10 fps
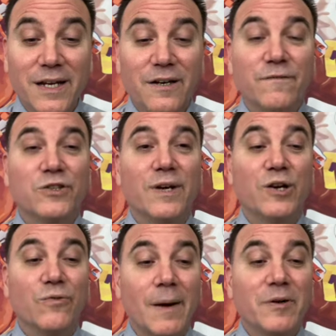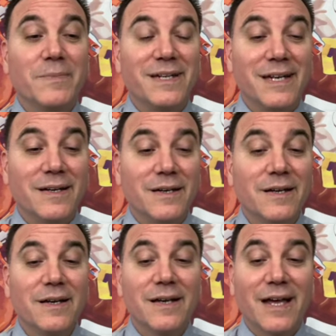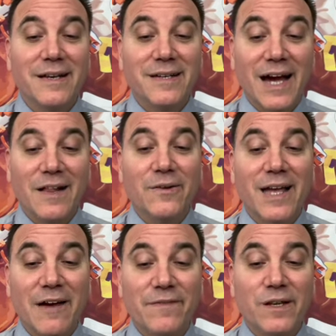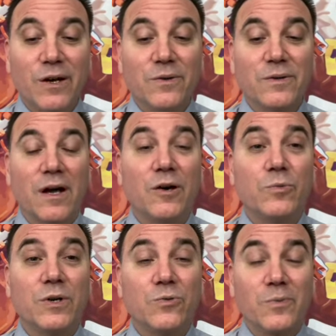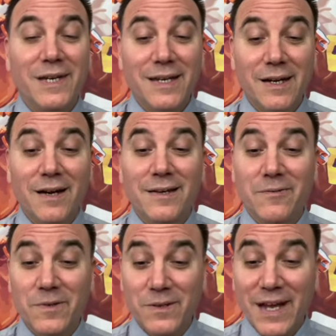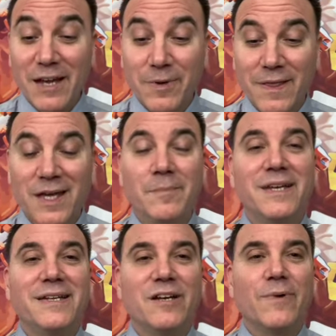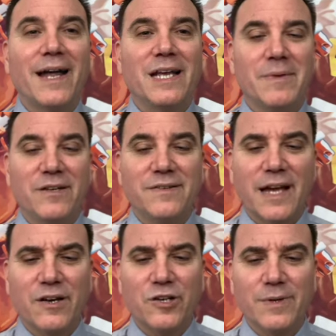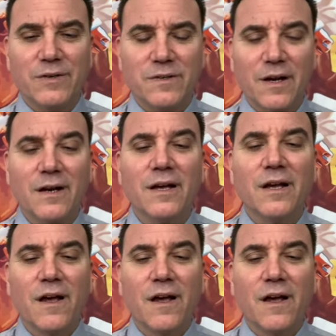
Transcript: here for trainer Robert Medina. And Tyler Gaffleone will reunite with him. He did ride him in his second career start.